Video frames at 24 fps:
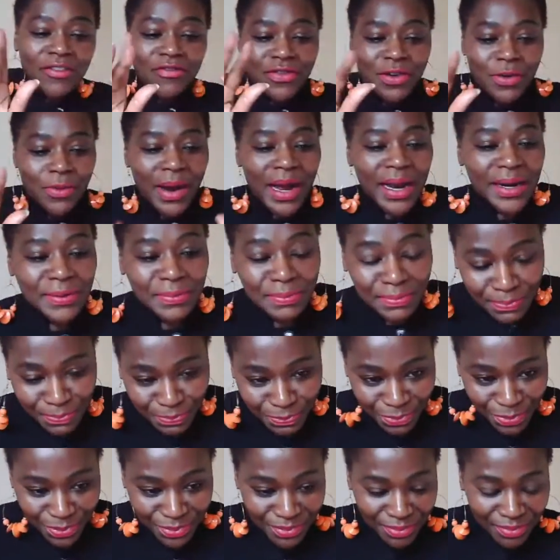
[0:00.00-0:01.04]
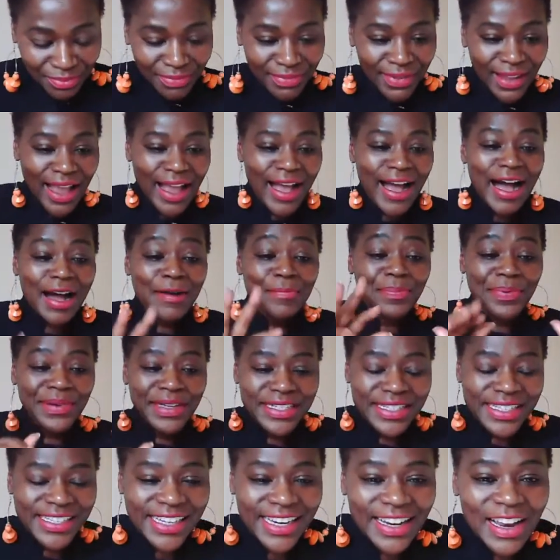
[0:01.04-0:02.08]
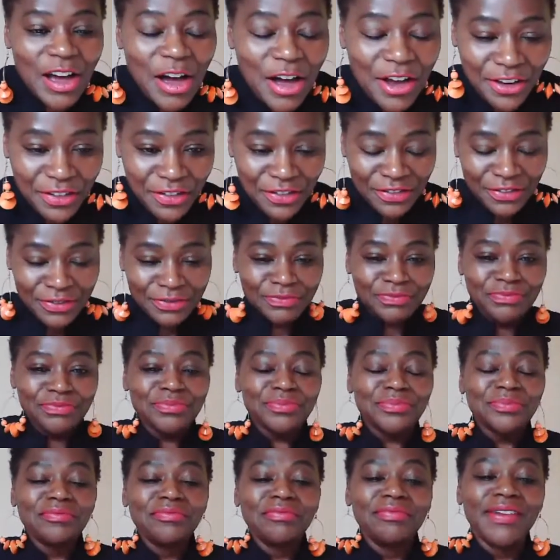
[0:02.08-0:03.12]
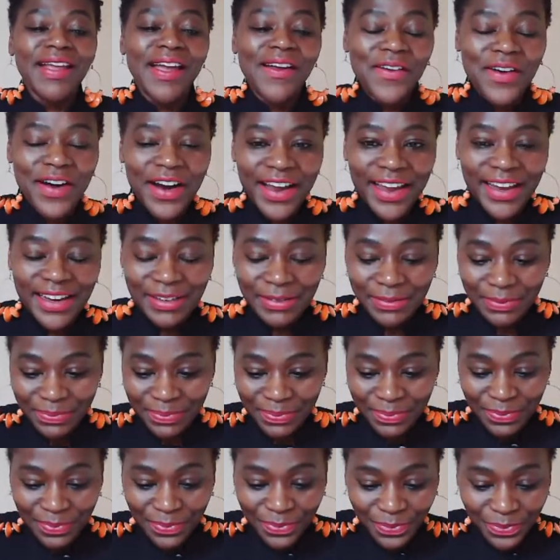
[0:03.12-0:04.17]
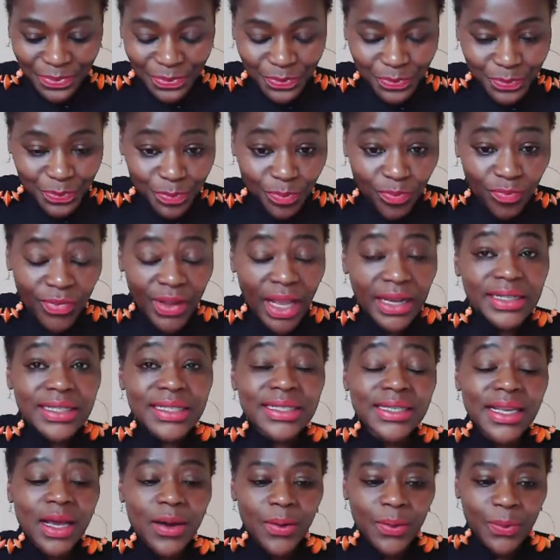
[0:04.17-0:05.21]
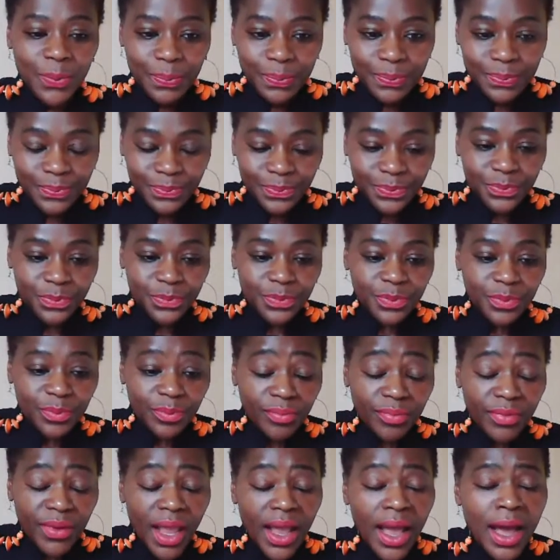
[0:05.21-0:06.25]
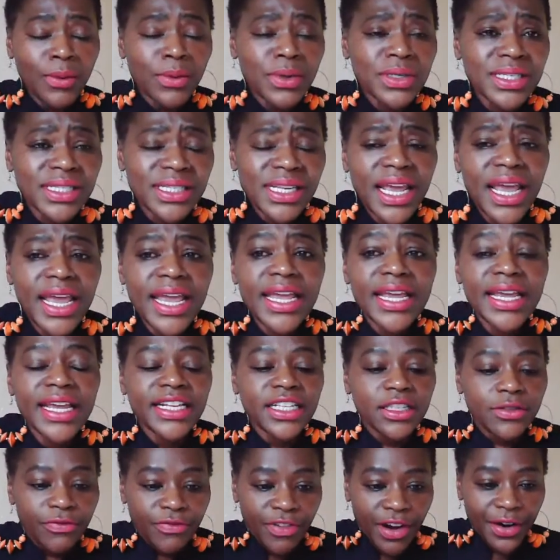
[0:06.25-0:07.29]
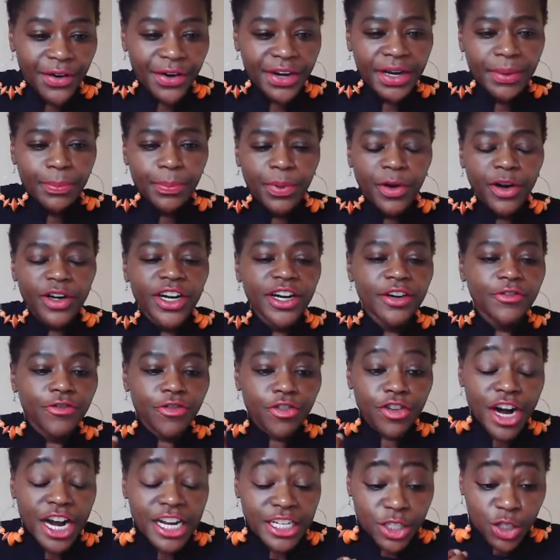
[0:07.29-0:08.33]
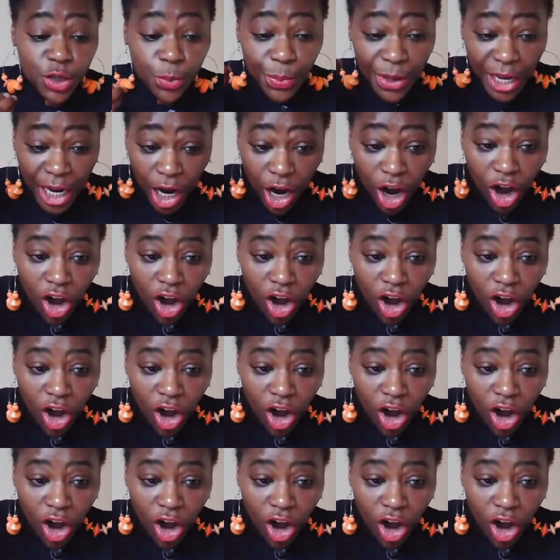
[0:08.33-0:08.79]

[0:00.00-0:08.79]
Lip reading: everyone. Happens in life, right? So I was saying it's very important for us to be